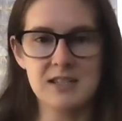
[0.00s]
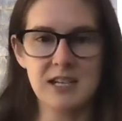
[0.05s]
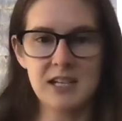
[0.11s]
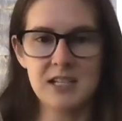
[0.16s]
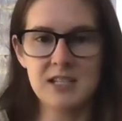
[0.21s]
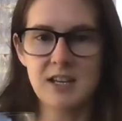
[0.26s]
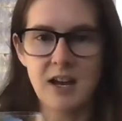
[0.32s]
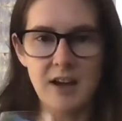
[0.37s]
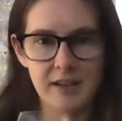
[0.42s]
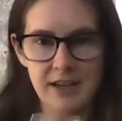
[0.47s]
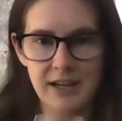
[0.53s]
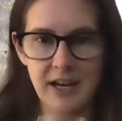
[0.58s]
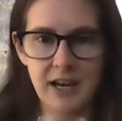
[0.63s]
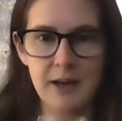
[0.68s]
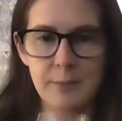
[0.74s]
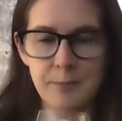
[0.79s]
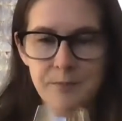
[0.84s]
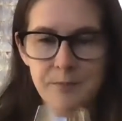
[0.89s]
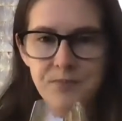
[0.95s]
Like, it's not like
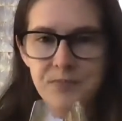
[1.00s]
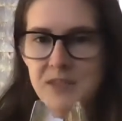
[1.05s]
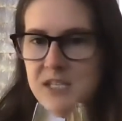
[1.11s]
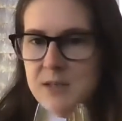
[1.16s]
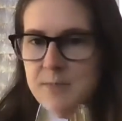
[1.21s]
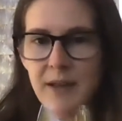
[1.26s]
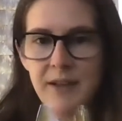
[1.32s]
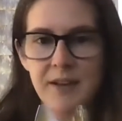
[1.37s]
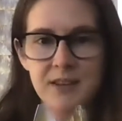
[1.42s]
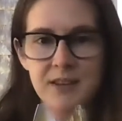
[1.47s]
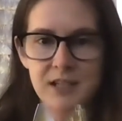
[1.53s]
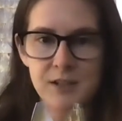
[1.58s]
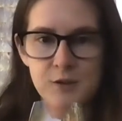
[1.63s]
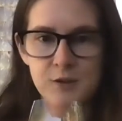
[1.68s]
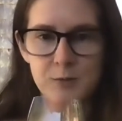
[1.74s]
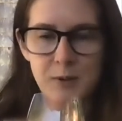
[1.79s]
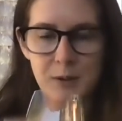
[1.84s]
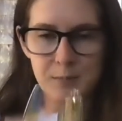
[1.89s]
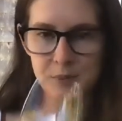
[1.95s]
I'm smelling things
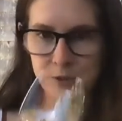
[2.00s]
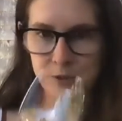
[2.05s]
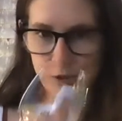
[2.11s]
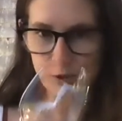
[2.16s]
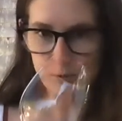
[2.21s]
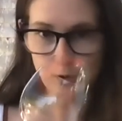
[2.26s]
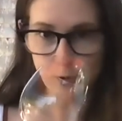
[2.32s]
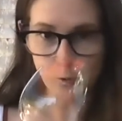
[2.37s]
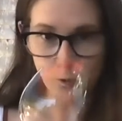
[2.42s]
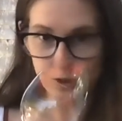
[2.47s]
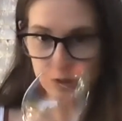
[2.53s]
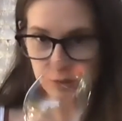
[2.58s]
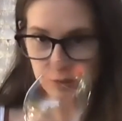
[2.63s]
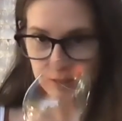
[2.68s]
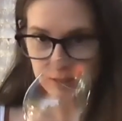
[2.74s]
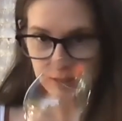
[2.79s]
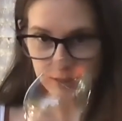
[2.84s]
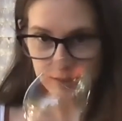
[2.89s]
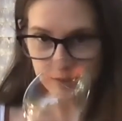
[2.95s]
from up here, but when you
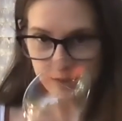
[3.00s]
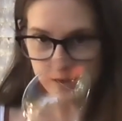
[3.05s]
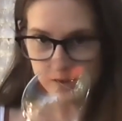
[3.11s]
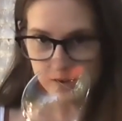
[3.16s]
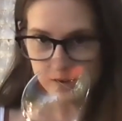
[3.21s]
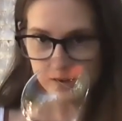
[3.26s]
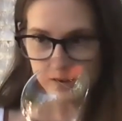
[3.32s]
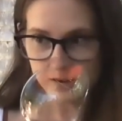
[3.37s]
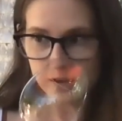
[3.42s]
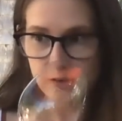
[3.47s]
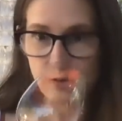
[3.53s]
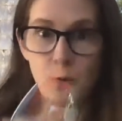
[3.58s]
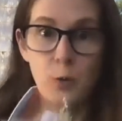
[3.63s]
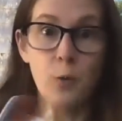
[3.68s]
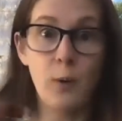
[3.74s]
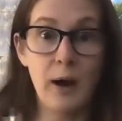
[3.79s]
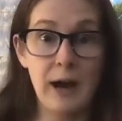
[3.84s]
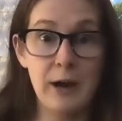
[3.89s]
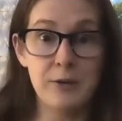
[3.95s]
get in there,
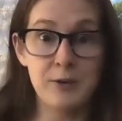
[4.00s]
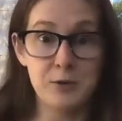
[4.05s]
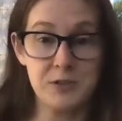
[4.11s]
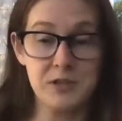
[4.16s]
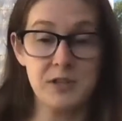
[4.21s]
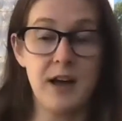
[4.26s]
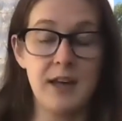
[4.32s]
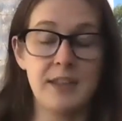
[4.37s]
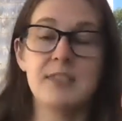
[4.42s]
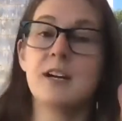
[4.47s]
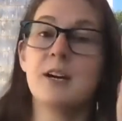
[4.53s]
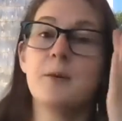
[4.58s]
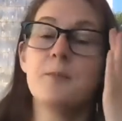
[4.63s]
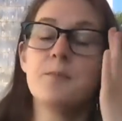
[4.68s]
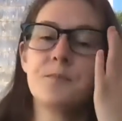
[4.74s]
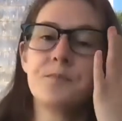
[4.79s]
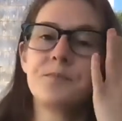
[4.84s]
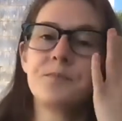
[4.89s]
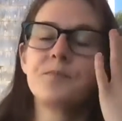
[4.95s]
wow, there's a lot there.
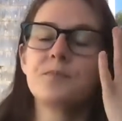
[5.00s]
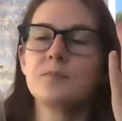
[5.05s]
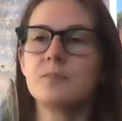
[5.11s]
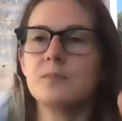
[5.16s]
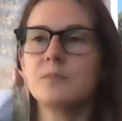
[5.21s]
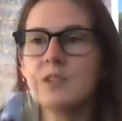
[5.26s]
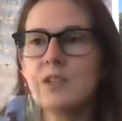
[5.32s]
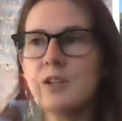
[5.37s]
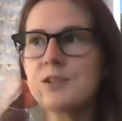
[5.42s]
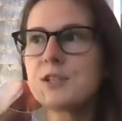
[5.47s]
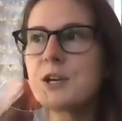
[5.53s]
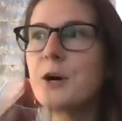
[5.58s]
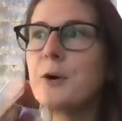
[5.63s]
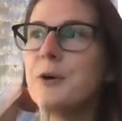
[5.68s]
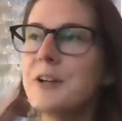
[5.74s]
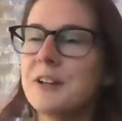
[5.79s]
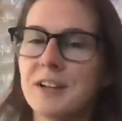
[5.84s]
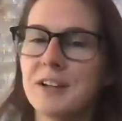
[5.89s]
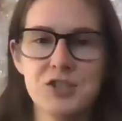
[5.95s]

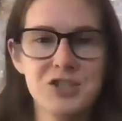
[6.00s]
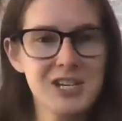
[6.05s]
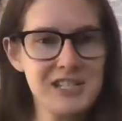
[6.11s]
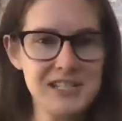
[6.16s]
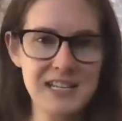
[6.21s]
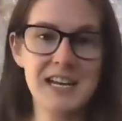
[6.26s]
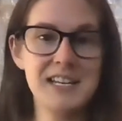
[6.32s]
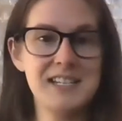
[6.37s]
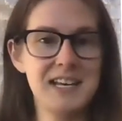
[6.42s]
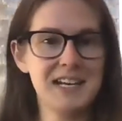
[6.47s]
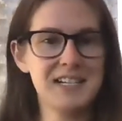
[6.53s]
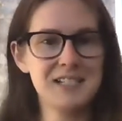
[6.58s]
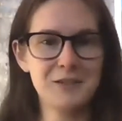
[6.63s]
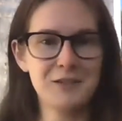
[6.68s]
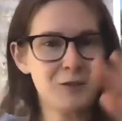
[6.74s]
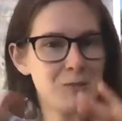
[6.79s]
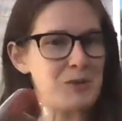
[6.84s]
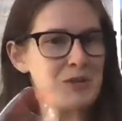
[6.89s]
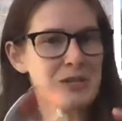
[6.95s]
So let's just dissect
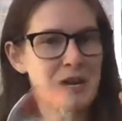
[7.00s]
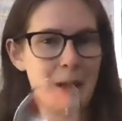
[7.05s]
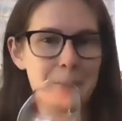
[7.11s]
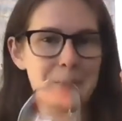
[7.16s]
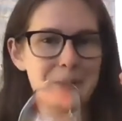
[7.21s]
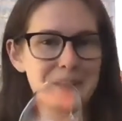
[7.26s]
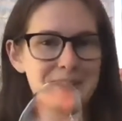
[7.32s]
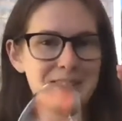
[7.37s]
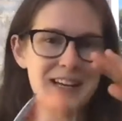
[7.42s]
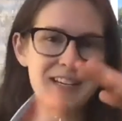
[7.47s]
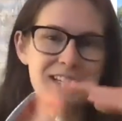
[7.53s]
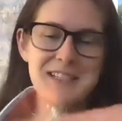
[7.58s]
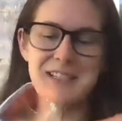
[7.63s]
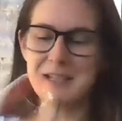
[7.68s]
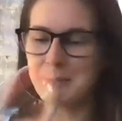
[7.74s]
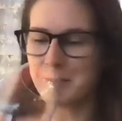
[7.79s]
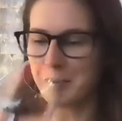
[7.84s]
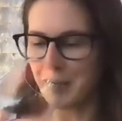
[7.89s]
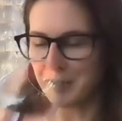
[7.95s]
it from the top of the glass to
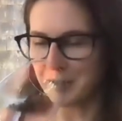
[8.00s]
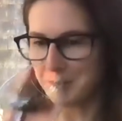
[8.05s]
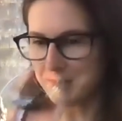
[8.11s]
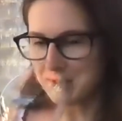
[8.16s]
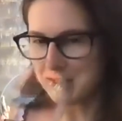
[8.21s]
the bottom.